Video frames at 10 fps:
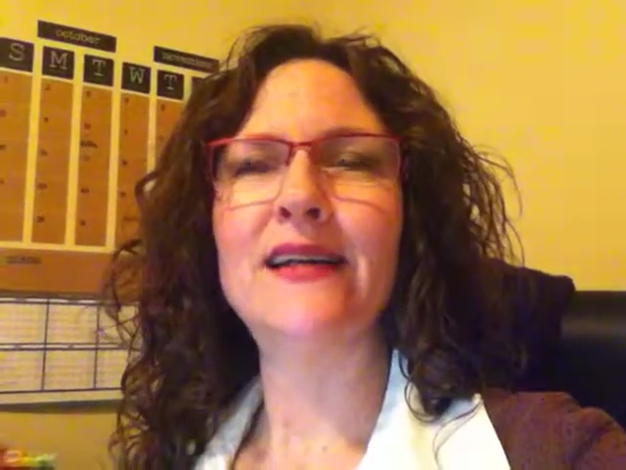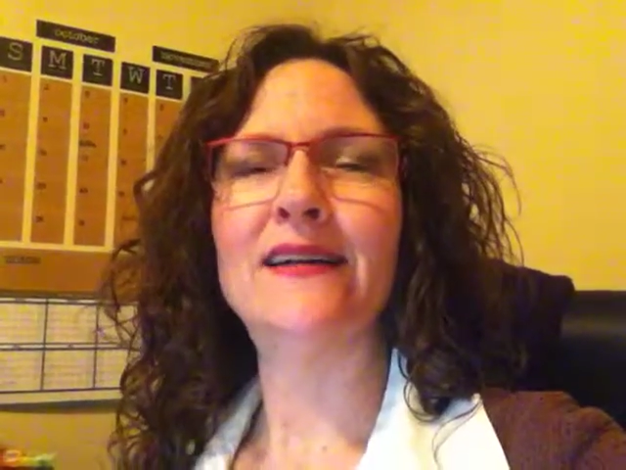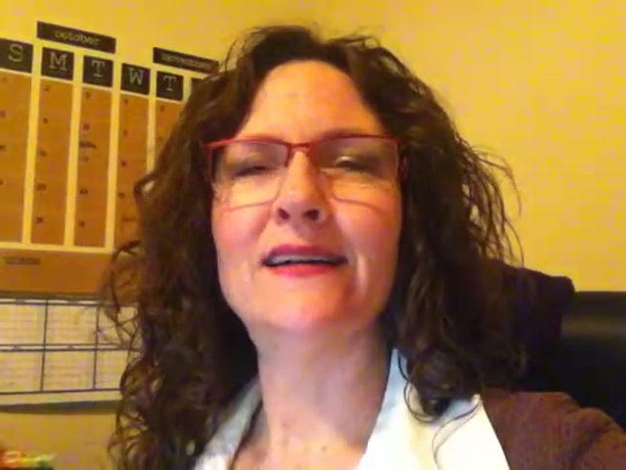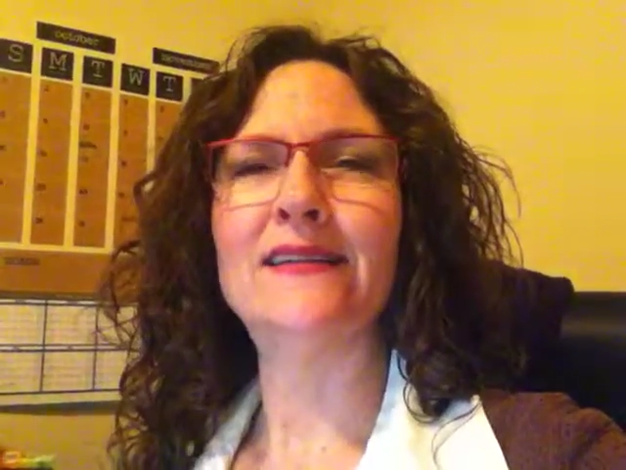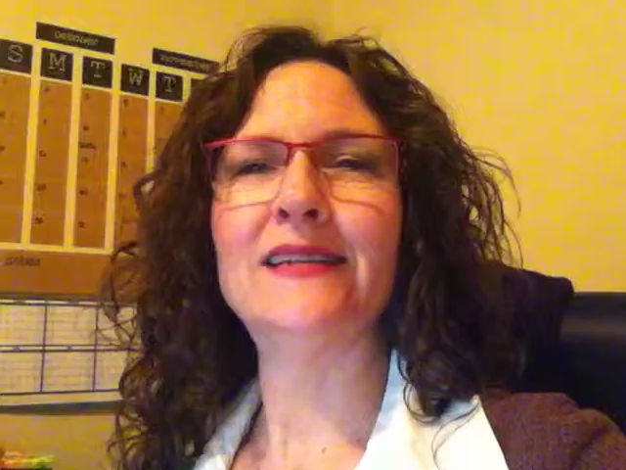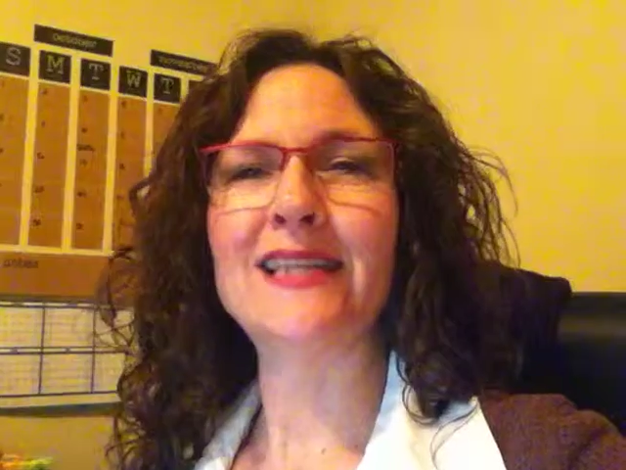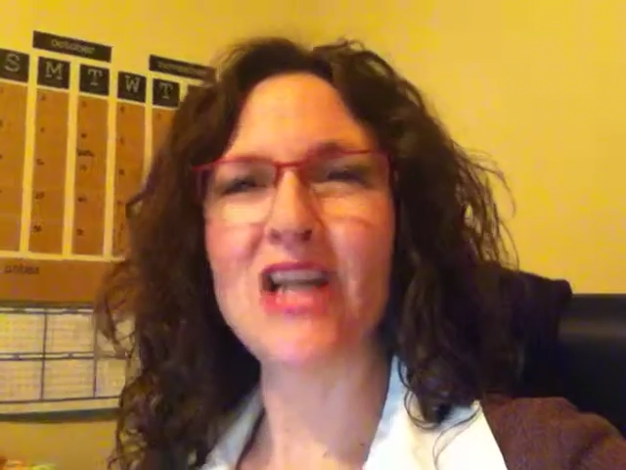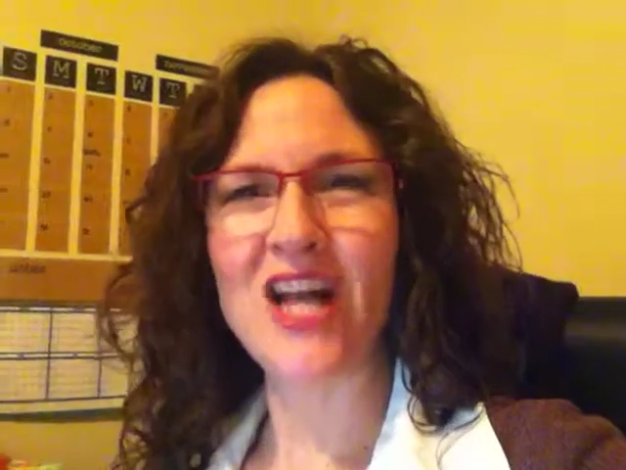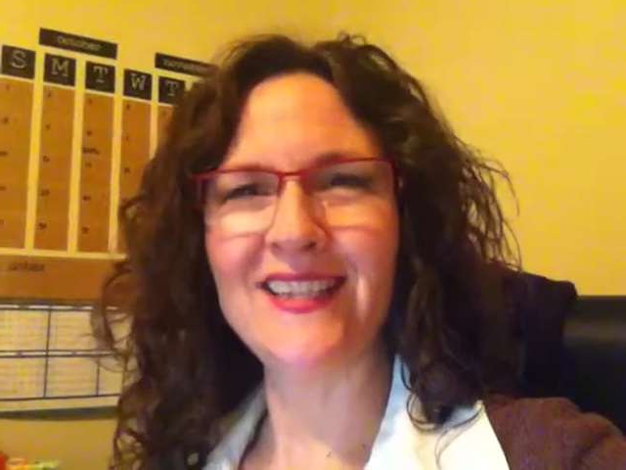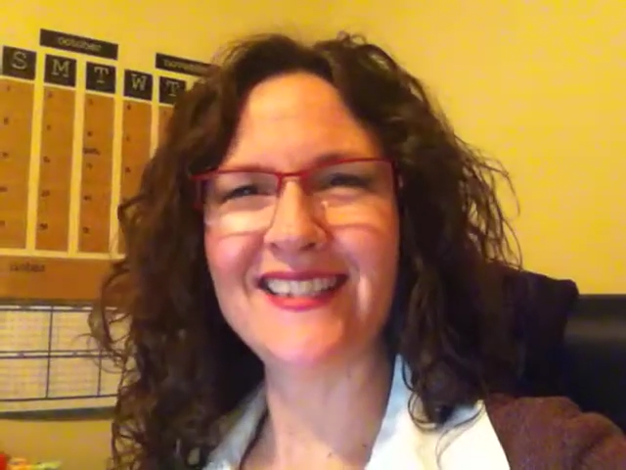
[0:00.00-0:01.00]

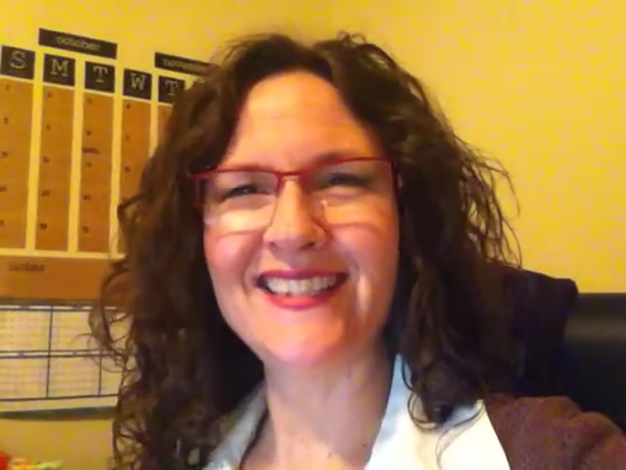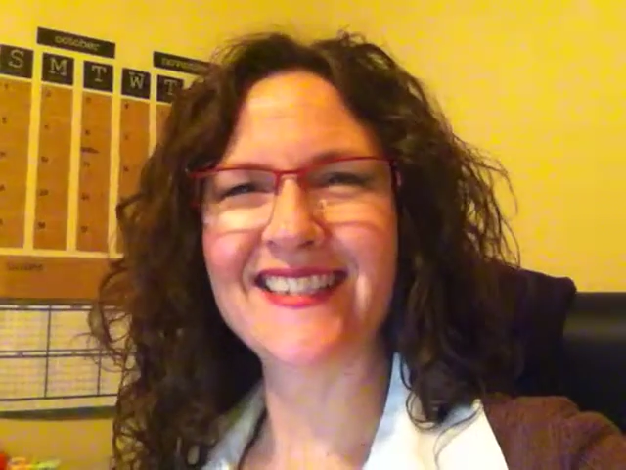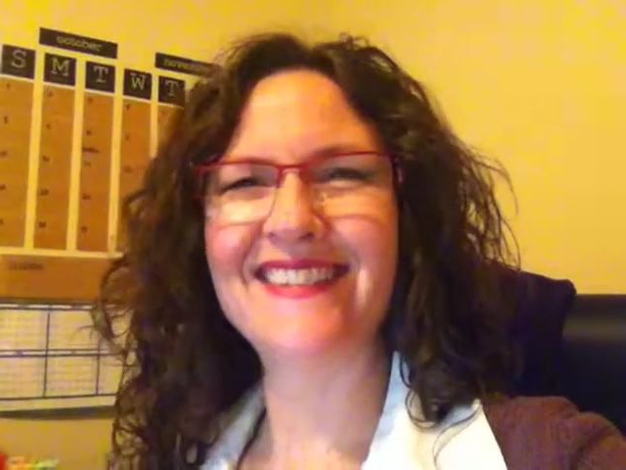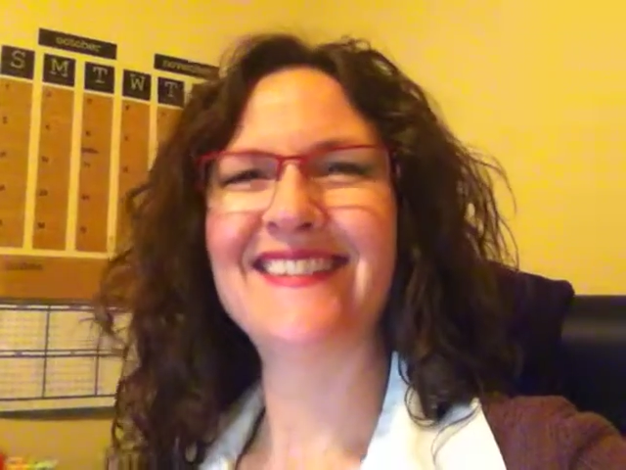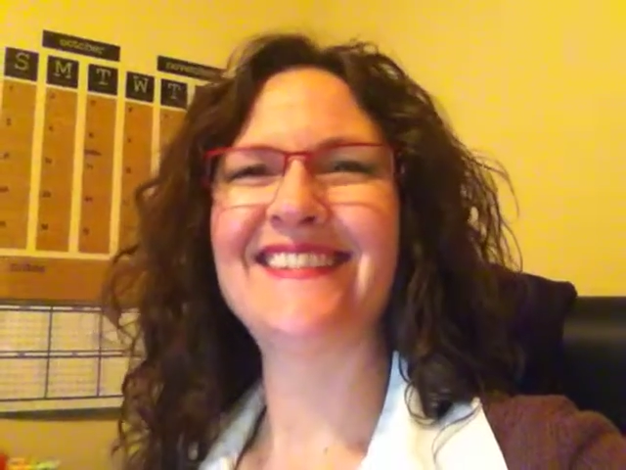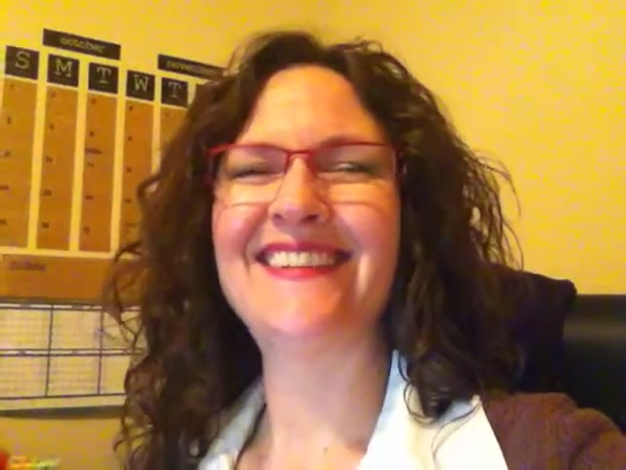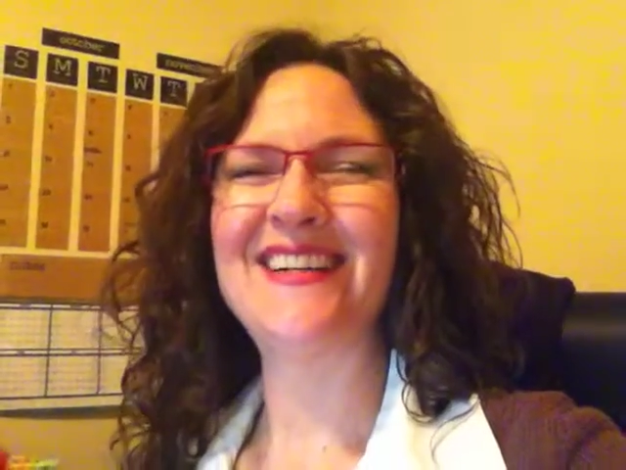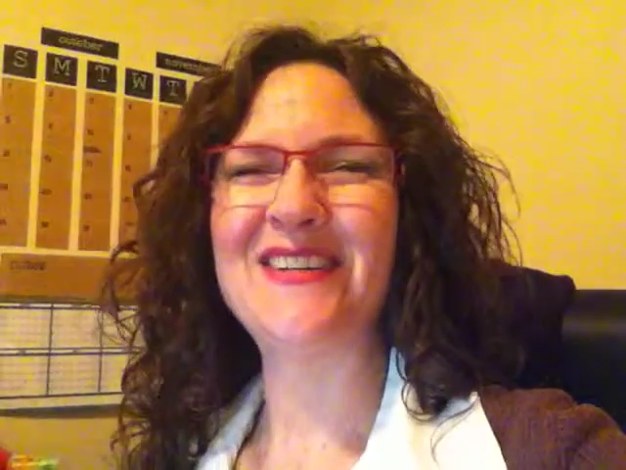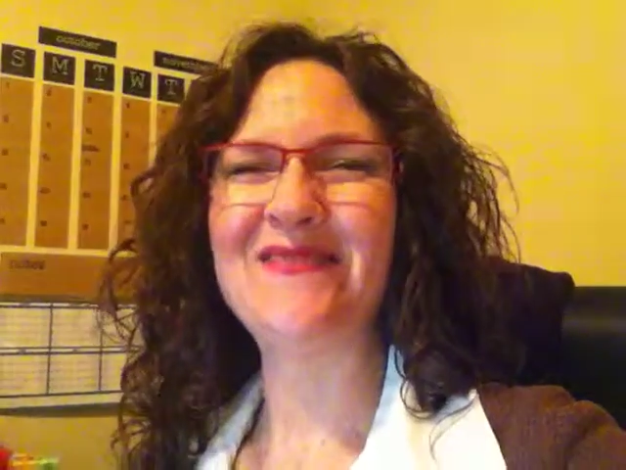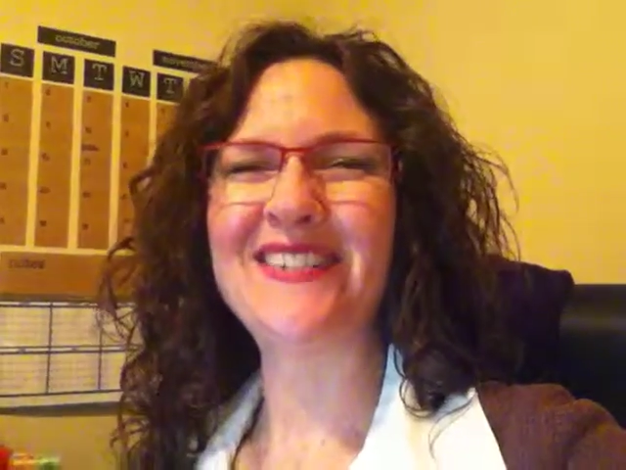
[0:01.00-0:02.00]
acknowledge,
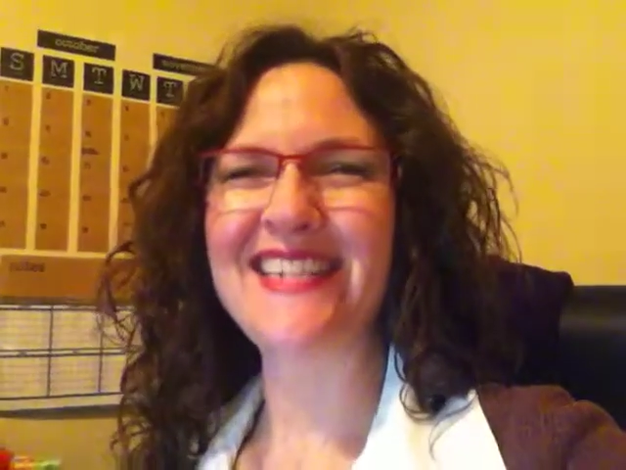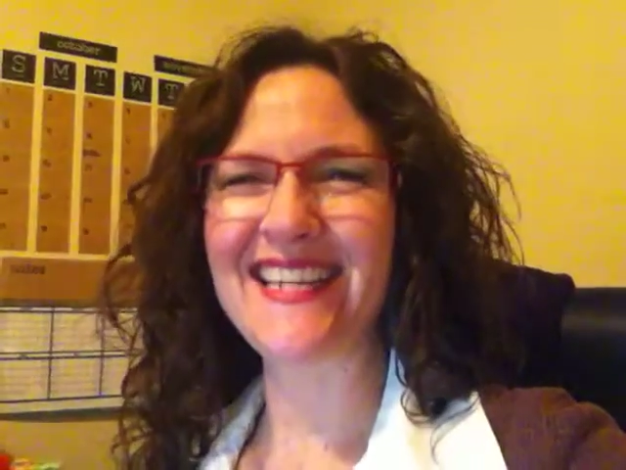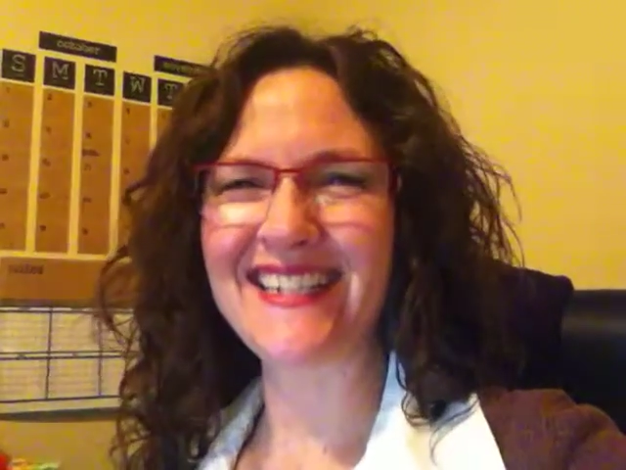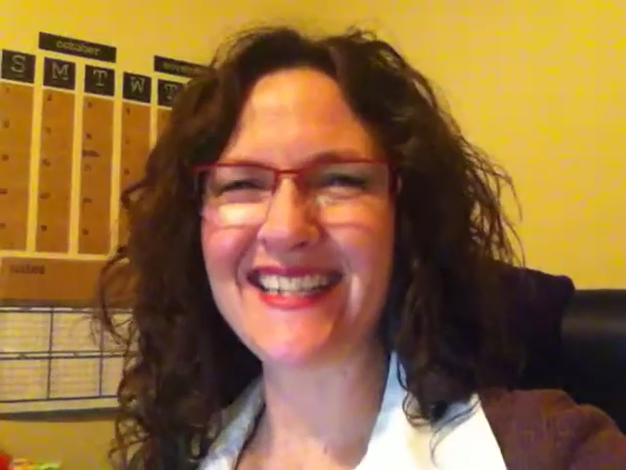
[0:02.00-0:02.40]
state